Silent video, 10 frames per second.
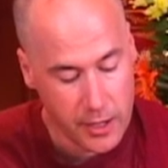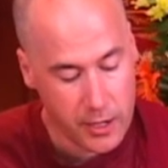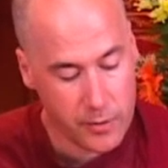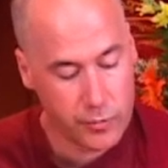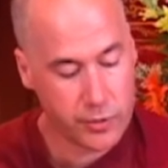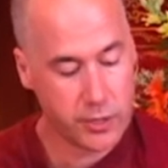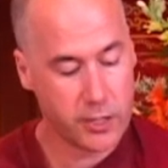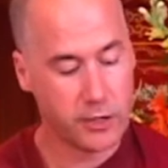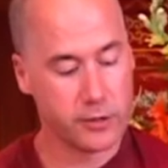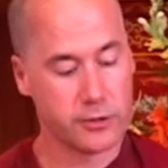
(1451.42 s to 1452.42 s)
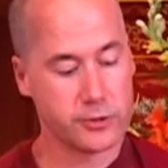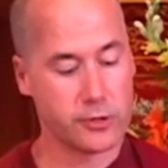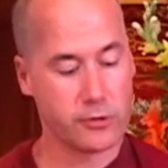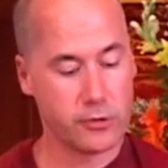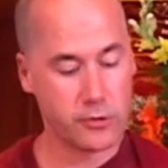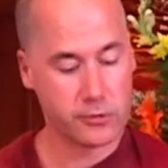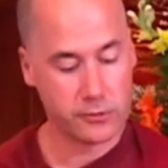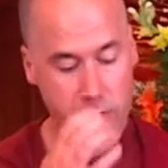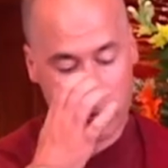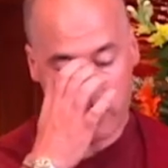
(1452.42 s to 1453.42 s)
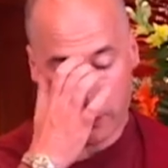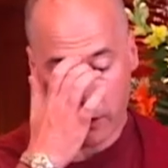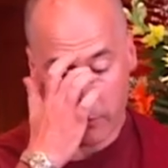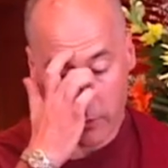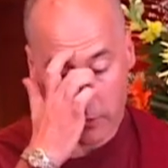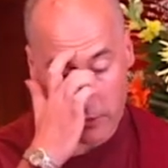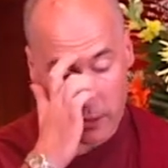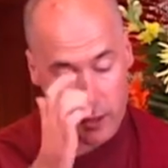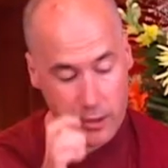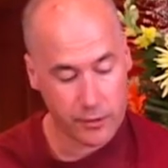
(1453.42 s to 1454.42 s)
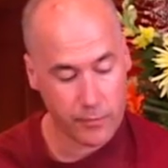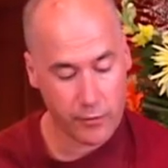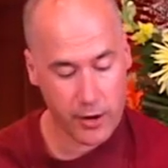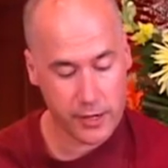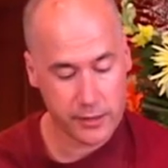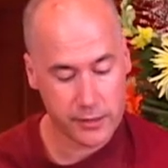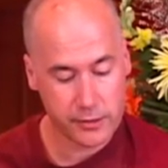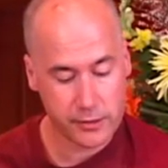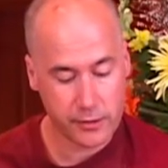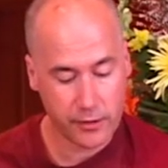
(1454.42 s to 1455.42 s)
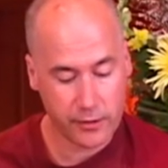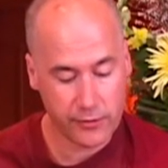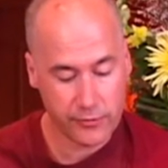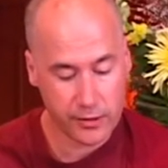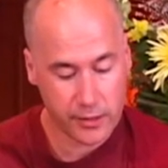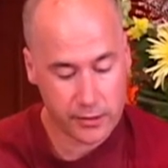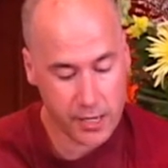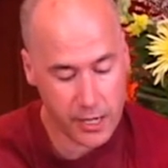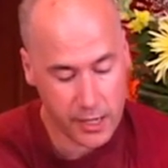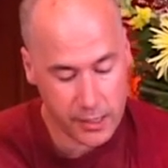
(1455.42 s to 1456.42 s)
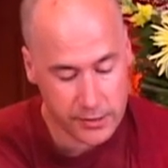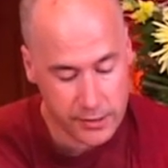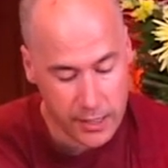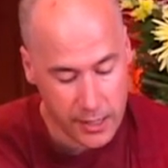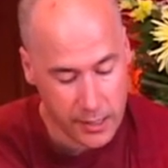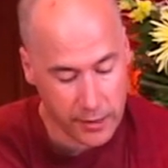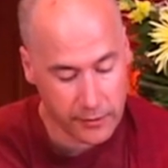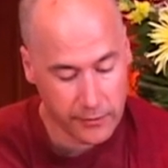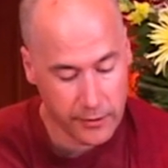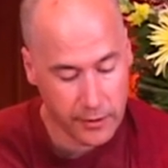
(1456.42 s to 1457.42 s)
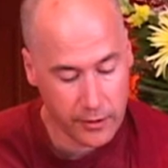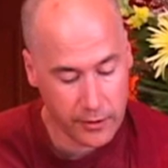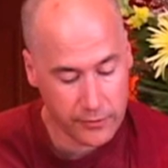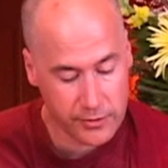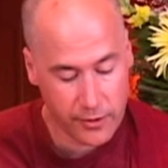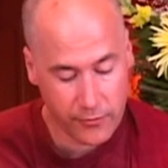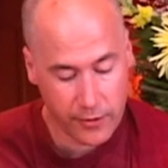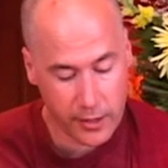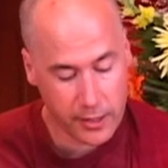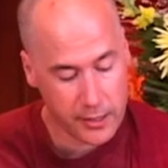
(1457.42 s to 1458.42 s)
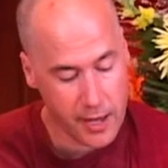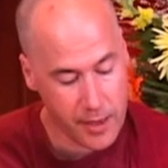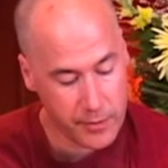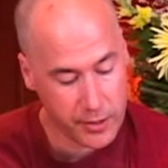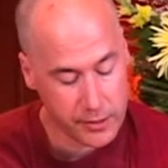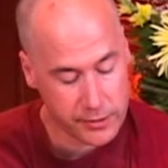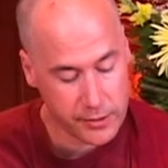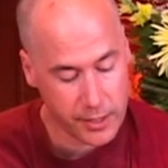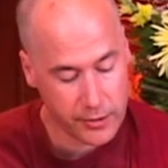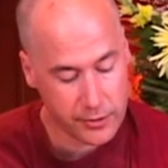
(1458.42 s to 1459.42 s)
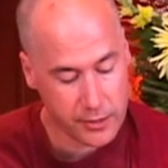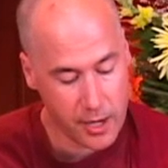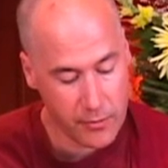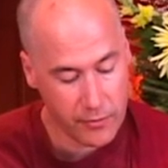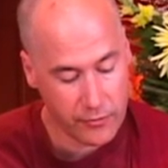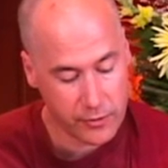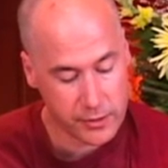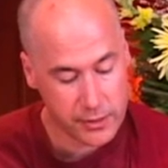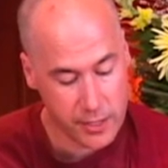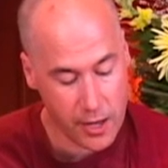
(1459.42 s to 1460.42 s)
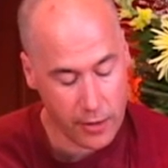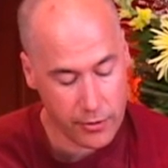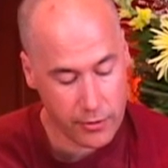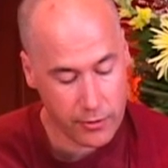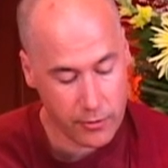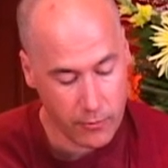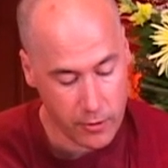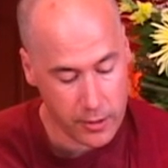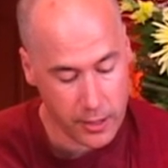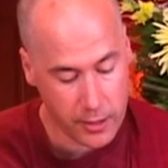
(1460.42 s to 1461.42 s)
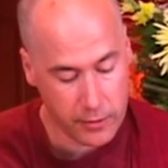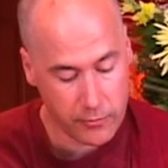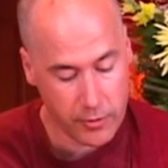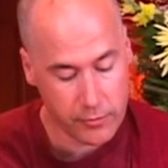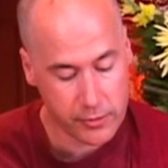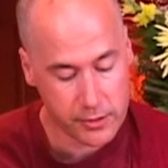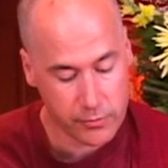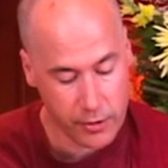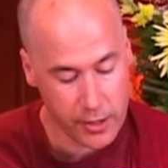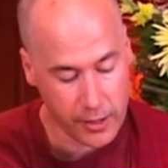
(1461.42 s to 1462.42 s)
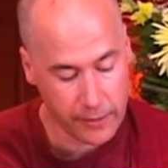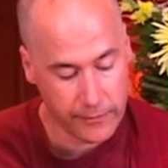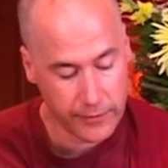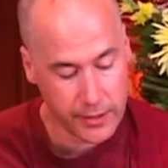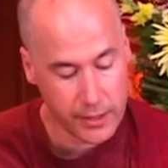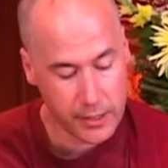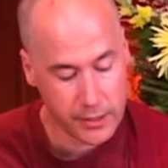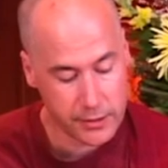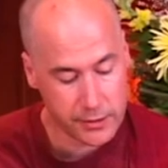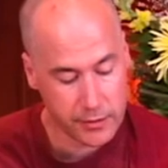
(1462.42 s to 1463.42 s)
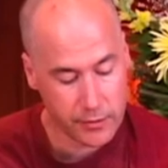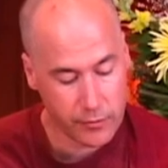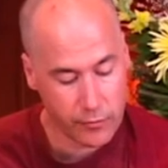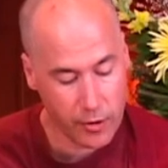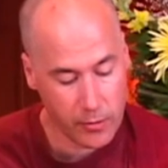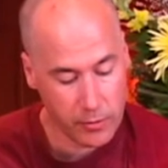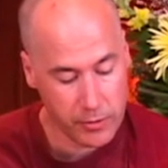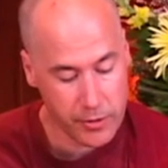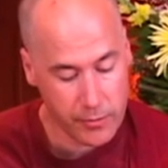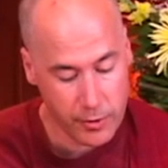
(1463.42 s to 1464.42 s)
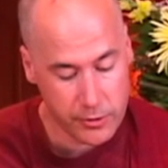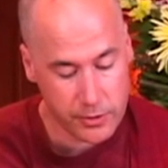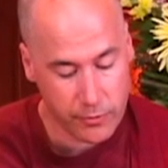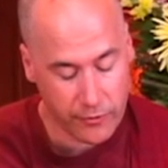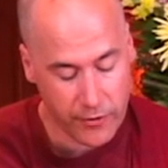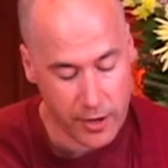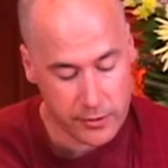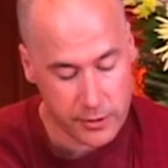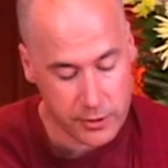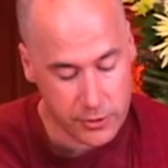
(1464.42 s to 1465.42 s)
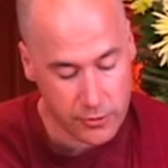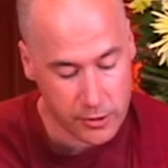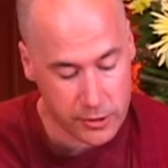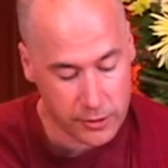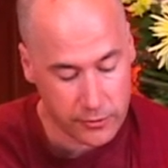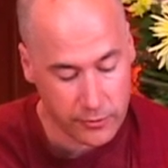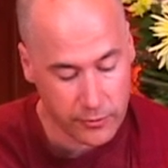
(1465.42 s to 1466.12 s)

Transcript: In particular, Jomgon Kongtrul Rinpoche wrote, the practice of the taking and sending of suffering and happiness at the time of one's death, coordinated with one's breathing, is probably the most profound instruction